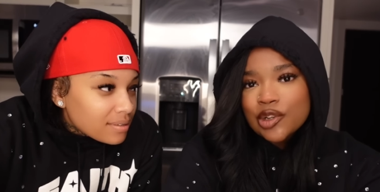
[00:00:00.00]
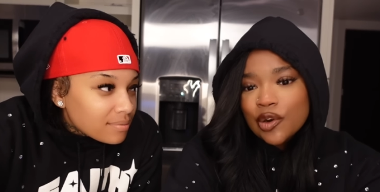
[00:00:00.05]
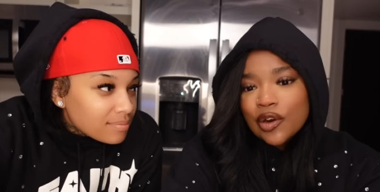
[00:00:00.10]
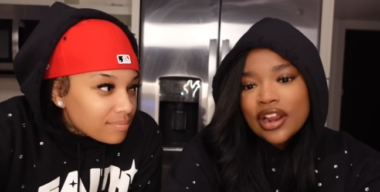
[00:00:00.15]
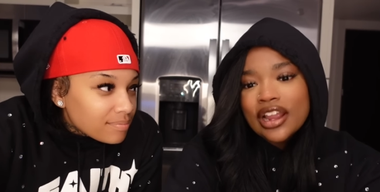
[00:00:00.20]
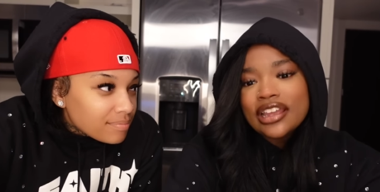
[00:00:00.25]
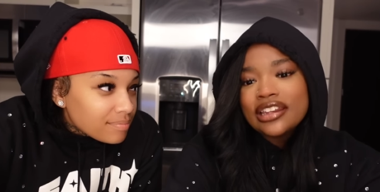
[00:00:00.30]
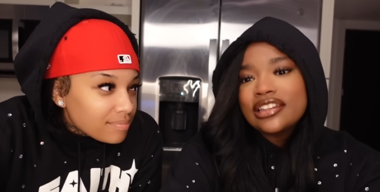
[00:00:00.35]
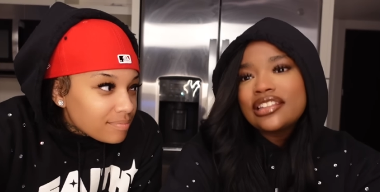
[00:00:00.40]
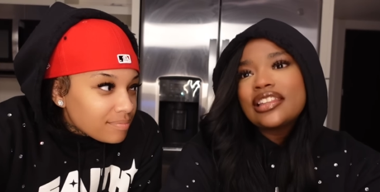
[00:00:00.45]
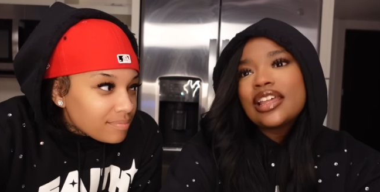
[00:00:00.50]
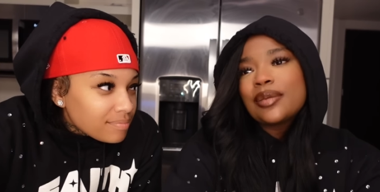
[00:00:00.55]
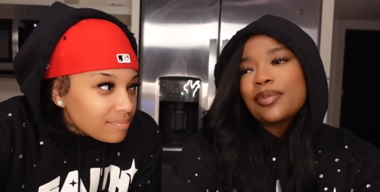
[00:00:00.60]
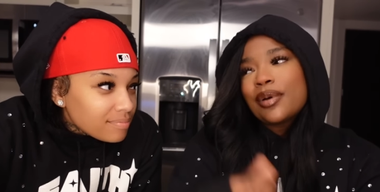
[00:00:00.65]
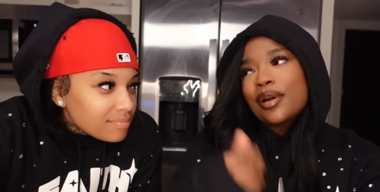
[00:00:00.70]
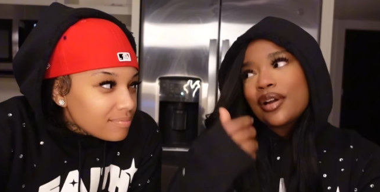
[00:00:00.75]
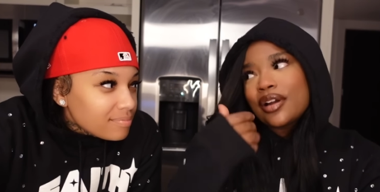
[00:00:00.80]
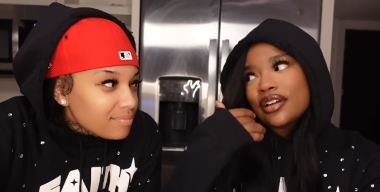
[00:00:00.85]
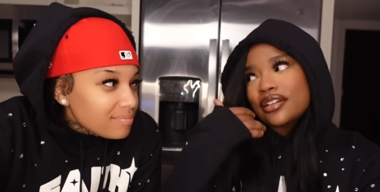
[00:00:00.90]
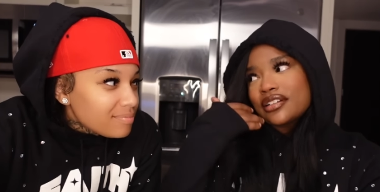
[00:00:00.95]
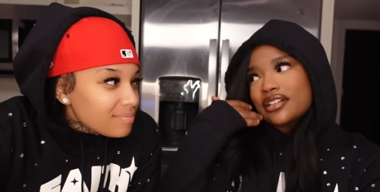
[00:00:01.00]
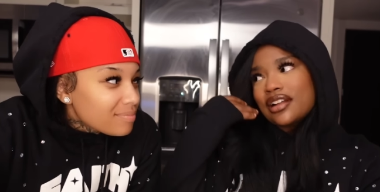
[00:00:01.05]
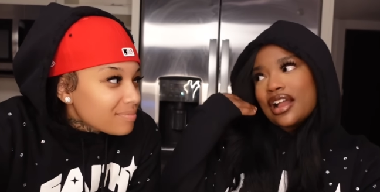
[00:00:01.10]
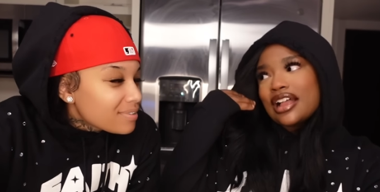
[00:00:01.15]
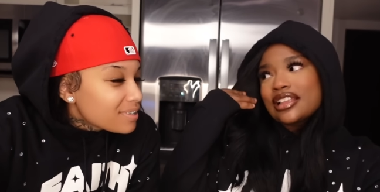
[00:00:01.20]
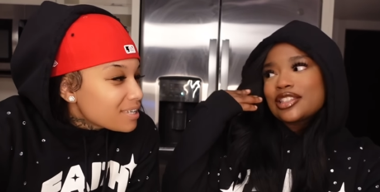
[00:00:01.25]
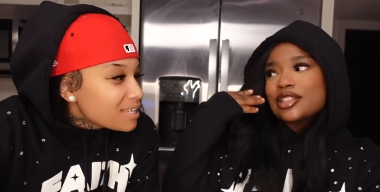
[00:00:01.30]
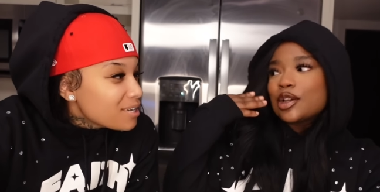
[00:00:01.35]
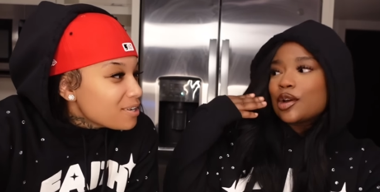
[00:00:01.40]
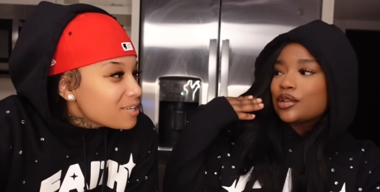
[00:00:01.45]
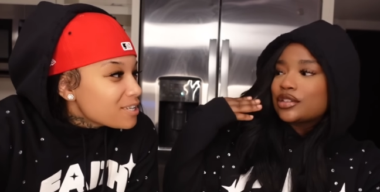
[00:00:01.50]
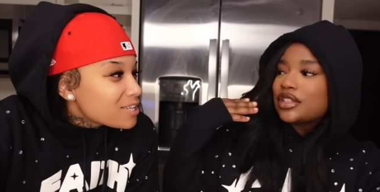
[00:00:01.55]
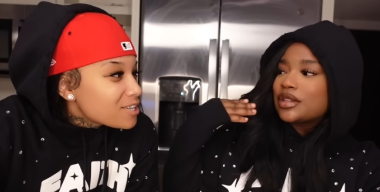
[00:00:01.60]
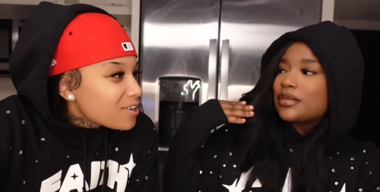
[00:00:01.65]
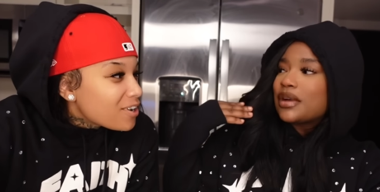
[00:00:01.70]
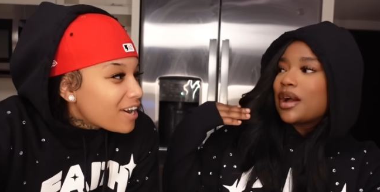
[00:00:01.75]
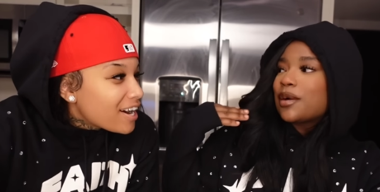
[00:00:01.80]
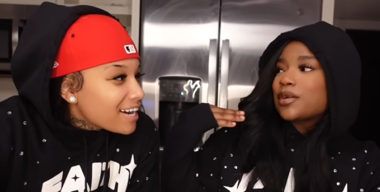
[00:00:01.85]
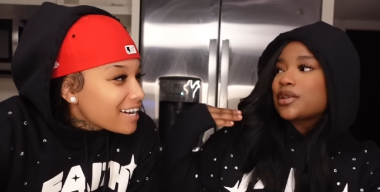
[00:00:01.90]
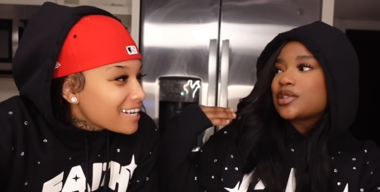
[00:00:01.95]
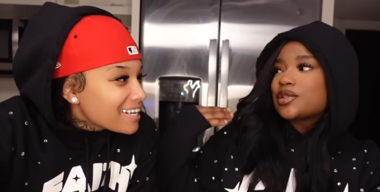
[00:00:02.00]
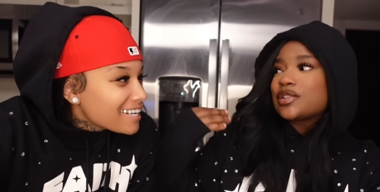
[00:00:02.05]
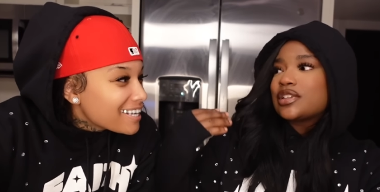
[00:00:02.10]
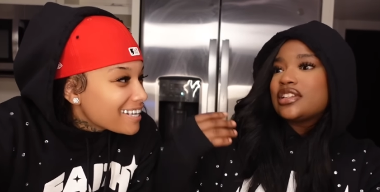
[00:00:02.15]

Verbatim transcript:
Speaker 1: crying in that part. I told them crying?